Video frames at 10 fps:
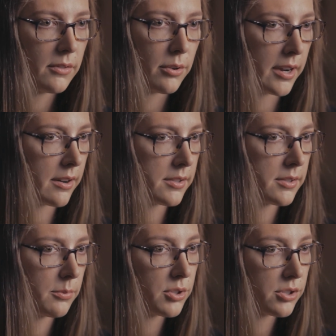lawyers
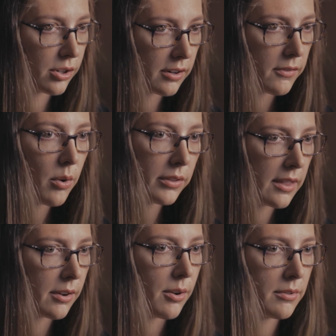will serve only their
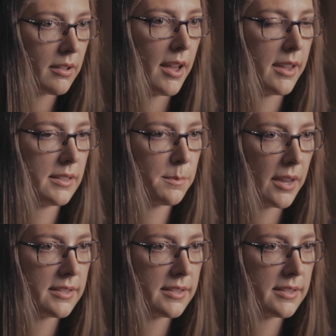own clients' best